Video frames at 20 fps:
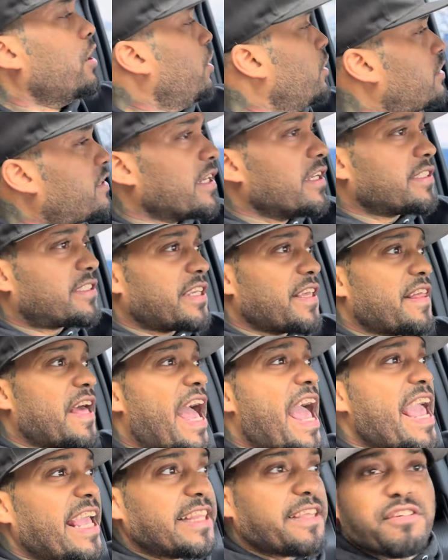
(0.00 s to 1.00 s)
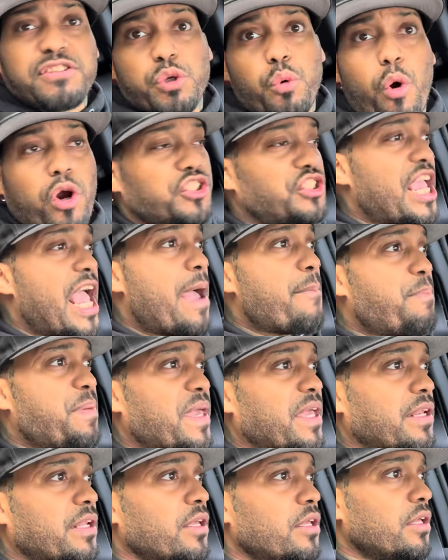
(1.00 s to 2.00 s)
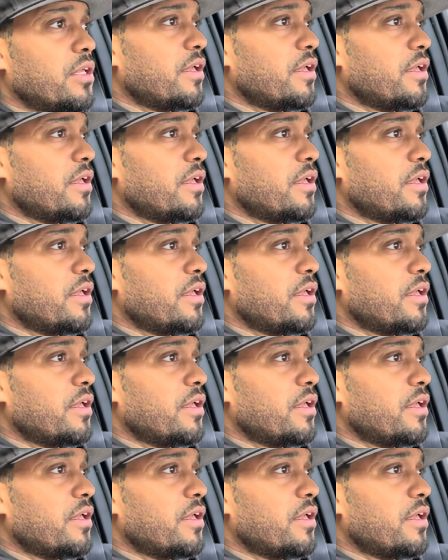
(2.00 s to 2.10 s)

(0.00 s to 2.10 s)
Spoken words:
8th Division World Champion.